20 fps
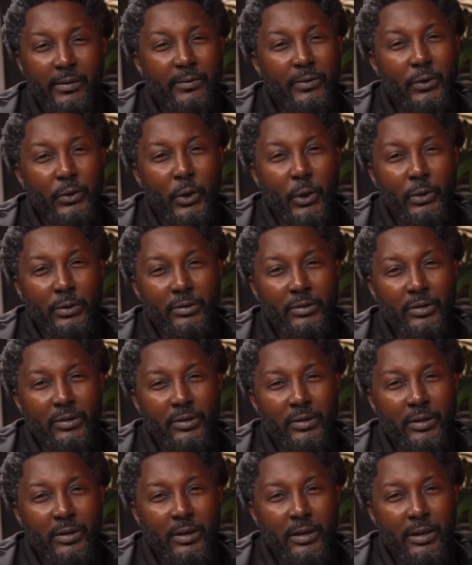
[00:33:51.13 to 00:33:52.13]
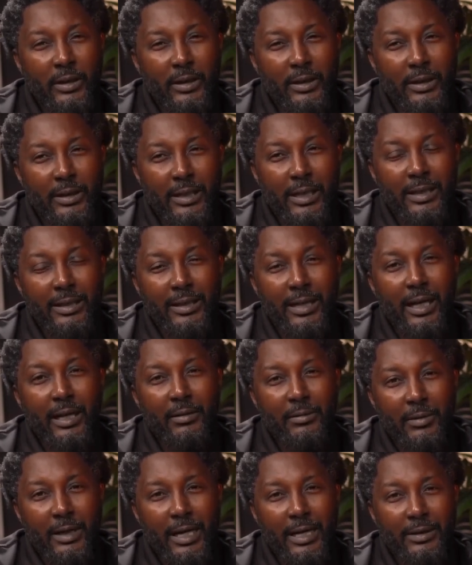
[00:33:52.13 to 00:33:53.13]
If you don't get
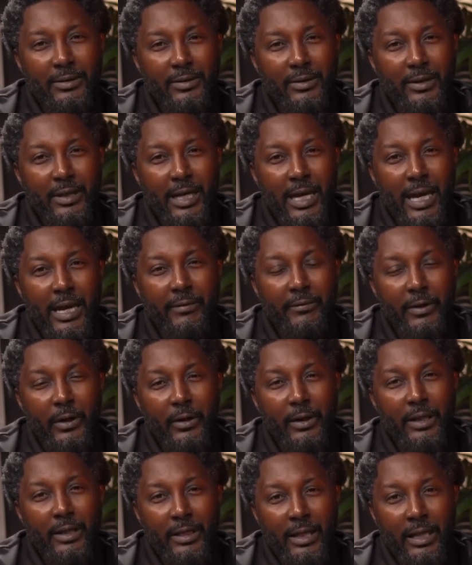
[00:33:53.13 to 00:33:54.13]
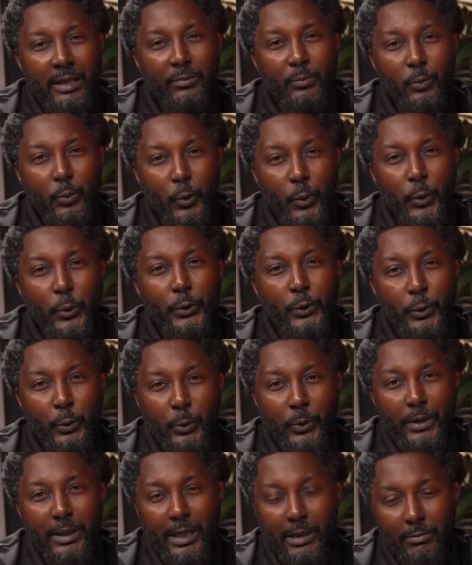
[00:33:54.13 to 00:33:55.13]
that right, every other thing
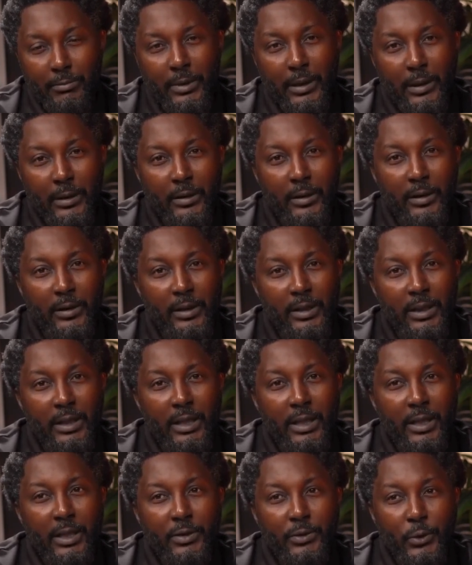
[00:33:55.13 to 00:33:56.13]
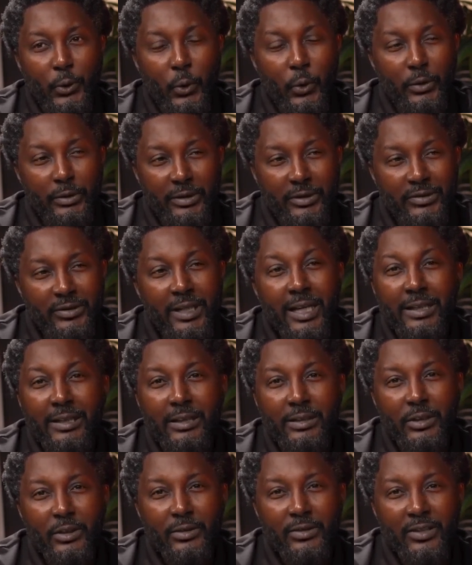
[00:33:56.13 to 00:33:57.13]
you will get wrong. So
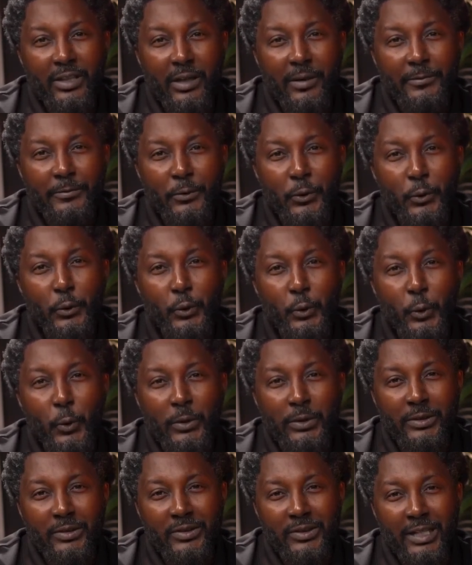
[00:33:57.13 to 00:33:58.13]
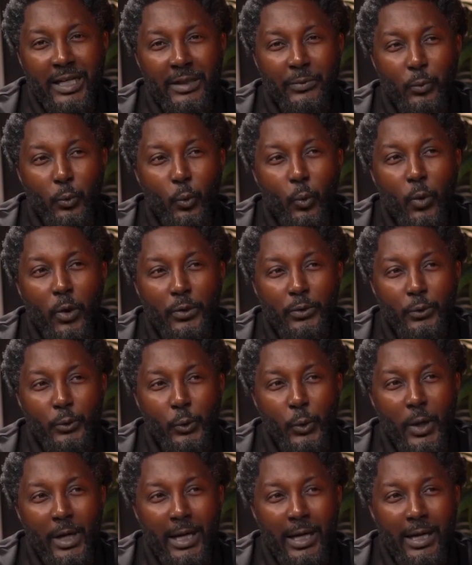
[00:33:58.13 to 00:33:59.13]
understanding yourself so you understand what
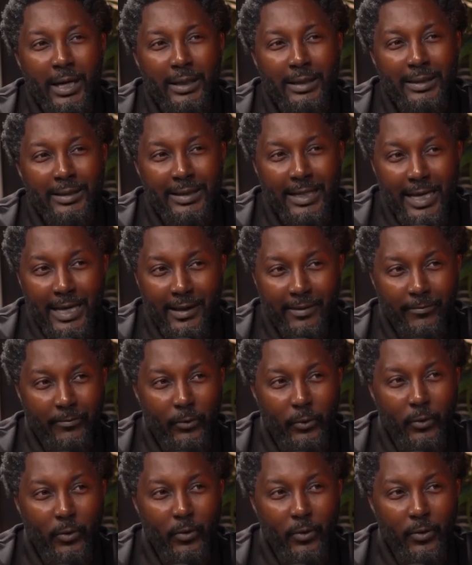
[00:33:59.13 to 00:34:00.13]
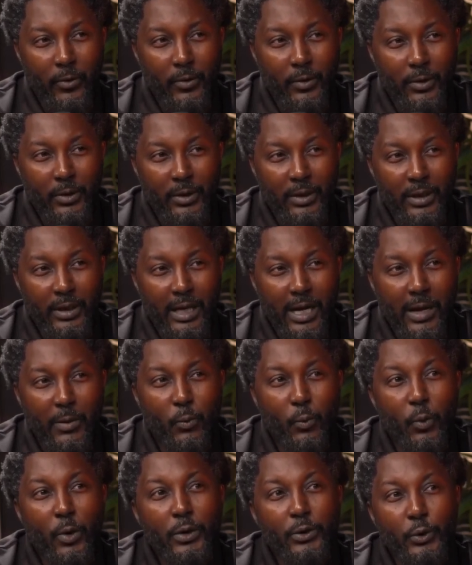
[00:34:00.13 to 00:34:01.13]
you are there for and
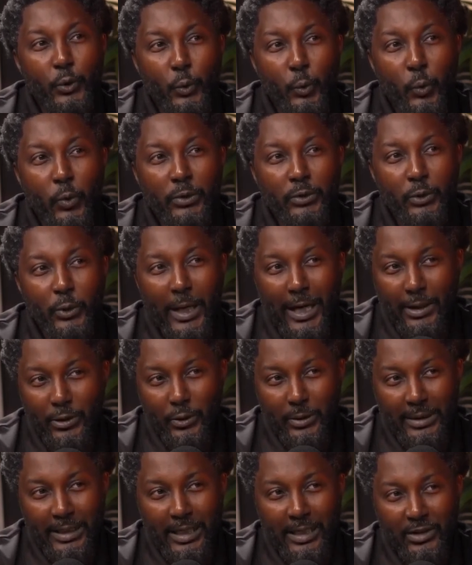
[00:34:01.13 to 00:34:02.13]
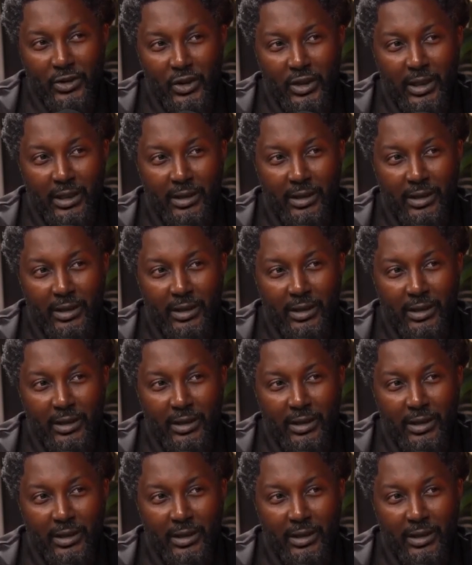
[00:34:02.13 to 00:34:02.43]
what you want to actually